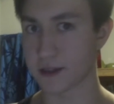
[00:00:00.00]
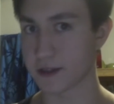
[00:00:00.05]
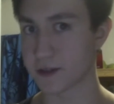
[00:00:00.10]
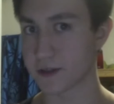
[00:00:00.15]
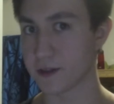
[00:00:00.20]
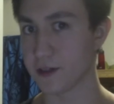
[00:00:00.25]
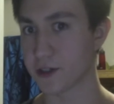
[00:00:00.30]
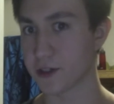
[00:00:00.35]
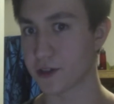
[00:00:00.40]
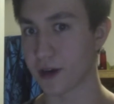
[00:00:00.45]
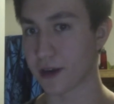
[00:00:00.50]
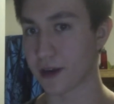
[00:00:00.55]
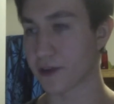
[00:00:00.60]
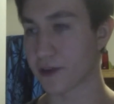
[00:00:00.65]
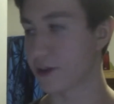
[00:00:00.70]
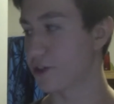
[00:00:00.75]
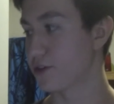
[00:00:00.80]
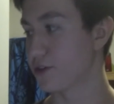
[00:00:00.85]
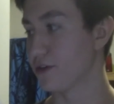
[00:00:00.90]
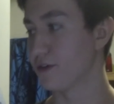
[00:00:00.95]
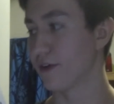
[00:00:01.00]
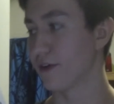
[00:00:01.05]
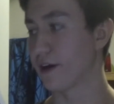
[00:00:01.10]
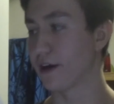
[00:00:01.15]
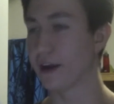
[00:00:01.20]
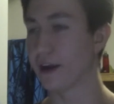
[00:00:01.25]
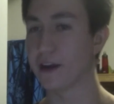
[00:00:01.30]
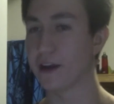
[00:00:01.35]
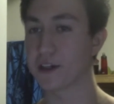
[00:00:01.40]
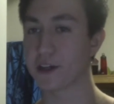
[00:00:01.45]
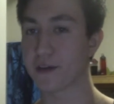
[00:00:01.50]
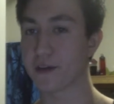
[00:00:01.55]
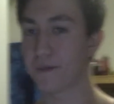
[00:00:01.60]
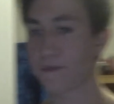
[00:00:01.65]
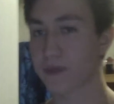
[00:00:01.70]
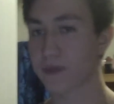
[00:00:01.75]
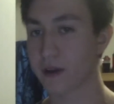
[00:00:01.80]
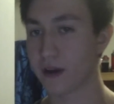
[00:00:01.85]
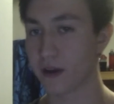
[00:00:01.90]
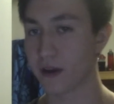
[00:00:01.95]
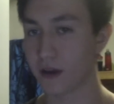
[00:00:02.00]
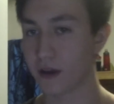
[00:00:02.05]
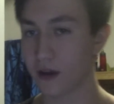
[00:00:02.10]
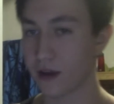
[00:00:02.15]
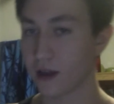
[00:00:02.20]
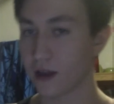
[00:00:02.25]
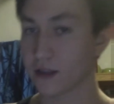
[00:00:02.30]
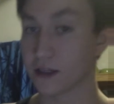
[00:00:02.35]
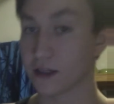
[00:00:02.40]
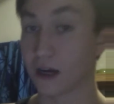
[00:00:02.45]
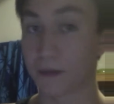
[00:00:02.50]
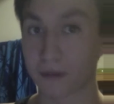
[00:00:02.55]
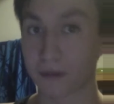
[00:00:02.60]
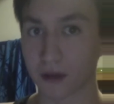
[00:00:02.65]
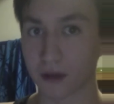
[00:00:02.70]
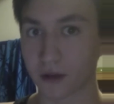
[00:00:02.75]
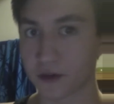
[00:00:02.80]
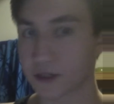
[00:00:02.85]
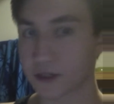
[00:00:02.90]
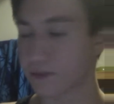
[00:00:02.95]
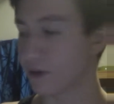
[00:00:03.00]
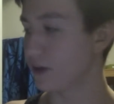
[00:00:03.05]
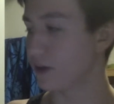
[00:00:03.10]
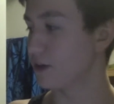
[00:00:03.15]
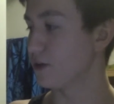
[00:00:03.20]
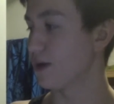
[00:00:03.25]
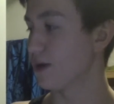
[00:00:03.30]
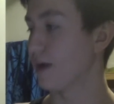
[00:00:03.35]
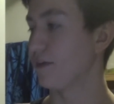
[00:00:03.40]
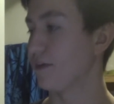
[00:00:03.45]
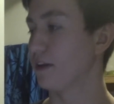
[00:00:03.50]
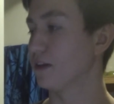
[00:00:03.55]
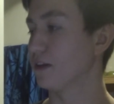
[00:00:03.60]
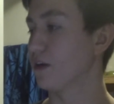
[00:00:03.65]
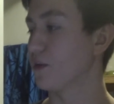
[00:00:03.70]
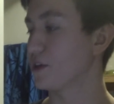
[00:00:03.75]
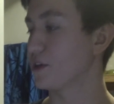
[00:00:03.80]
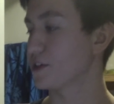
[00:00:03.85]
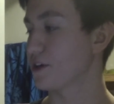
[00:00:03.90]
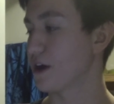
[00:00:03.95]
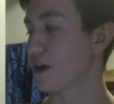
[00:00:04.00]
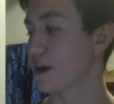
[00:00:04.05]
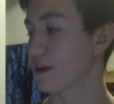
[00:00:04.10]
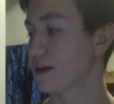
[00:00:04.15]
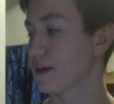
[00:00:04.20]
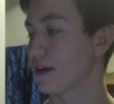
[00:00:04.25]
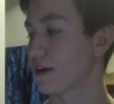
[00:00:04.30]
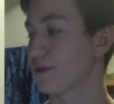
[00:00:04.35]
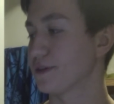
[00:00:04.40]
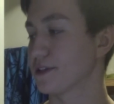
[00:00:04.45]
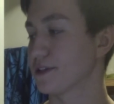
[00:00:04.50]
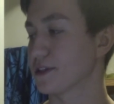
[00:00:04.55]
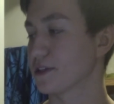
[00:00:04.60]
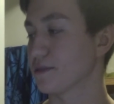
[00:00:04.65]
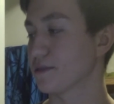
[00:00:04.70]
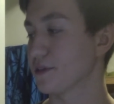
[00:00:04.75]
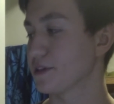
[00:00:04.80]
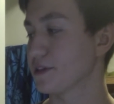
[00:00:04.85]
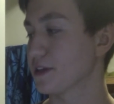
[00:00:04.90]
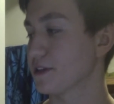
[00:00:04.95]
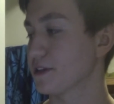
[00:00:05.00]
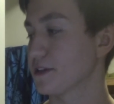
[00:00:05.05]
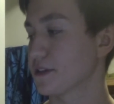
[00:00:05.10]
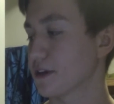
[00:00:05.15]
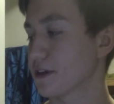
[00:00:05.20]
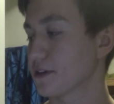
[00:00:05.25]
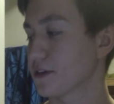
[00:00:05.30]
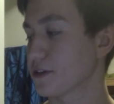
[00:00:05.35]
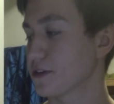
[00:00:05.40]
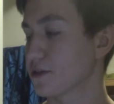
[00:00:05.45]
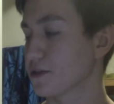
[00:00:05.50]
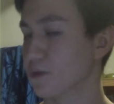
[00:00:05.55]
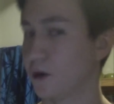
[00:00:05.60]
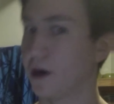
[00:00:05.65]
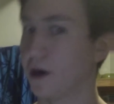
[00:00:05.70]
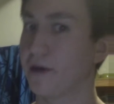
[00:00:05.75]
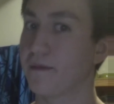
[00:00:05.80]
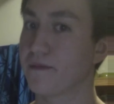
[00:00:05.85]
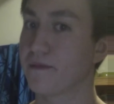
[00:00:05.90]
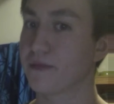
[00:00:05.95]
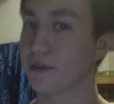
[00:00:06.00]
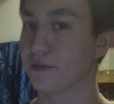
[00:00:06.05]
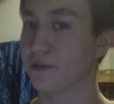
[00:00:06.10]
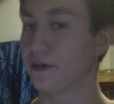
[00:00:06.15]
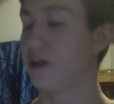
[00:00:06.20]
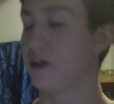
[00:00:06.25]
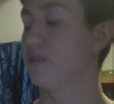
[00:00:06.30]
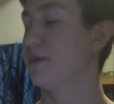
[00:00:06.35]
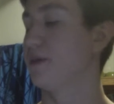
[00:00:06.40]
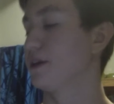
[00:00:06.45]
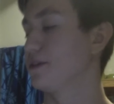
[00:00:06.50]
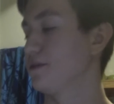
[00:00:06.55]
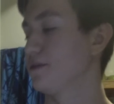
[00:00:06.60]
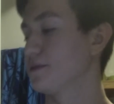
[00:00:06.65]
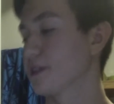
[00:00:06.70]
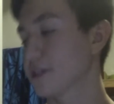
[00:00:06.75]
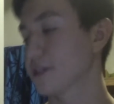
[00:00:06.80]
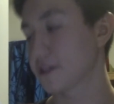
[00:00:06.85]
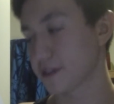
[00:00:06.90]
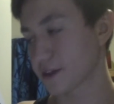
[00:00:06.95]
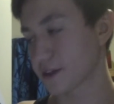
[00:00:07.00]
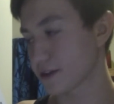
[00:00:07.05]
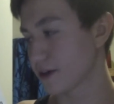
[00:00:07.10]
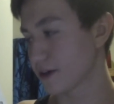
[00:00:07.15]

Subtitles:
the strength control variation. It's an upper-lower split. You have a lower strength day, which is 3 sets of 6 on squat, followed by 2 sets of 6 on